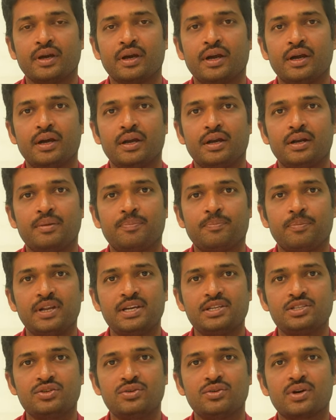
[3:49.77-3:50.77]
And
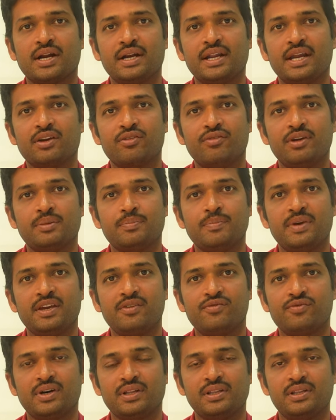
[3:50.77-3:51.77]
please do connect with
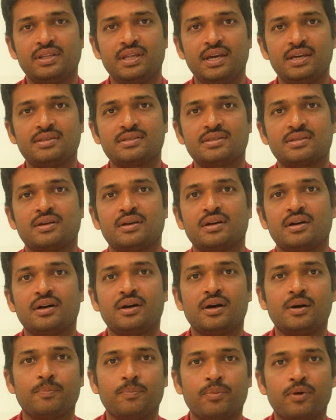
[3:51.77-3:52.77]
me for this
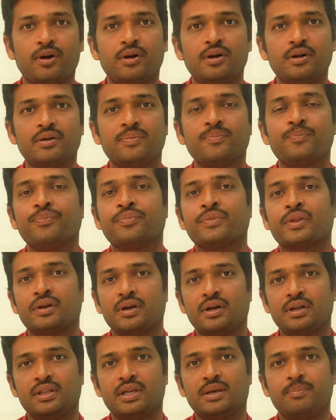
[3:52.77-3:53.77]
plot
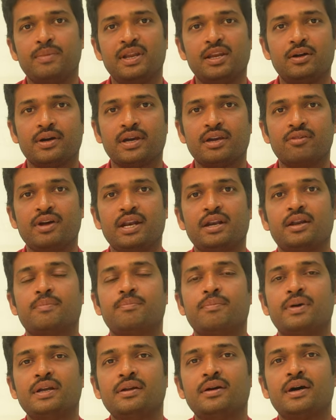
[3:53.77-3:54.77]
at the below given
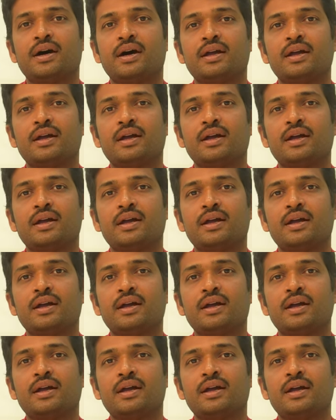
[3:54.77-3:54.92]
number.